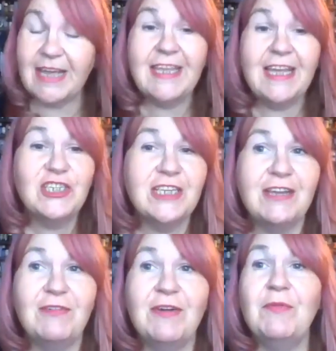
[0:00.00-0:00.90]
And
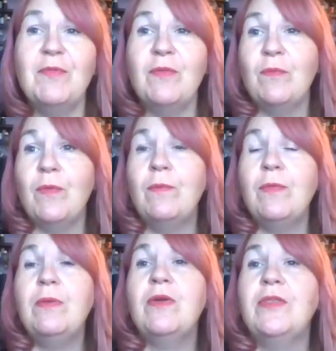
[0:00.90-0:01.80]
actually, when
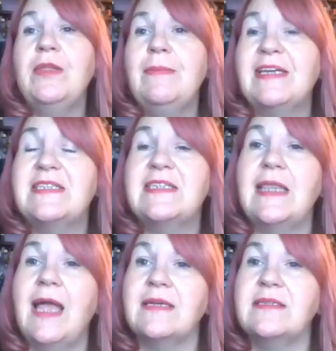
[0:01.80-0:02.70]
we were on the
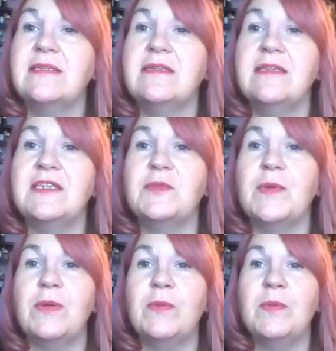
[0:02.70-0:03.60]
masterclass this
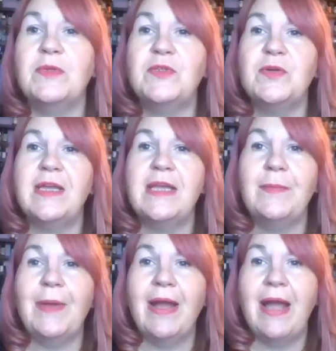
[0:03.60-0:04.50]
week, we were talking
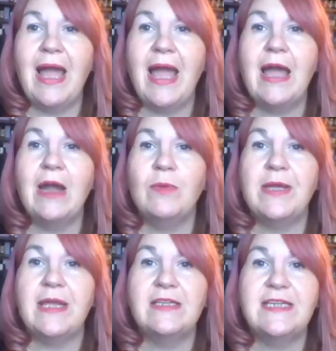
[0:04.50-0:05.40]
about how
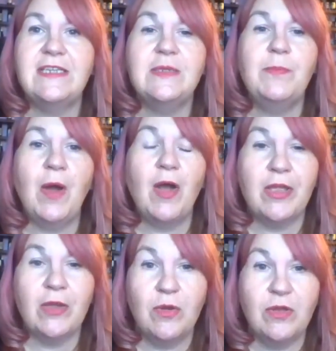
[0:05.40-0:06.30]
we tend to
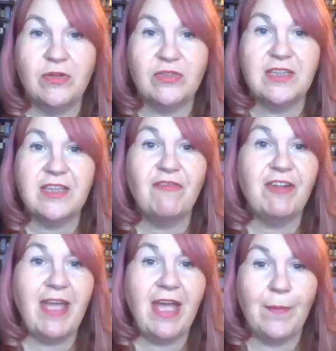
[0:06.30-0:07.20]
buy oils and then
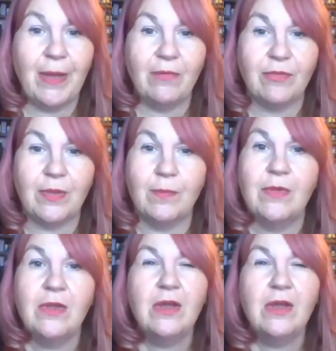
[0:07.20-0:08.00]
forget about them.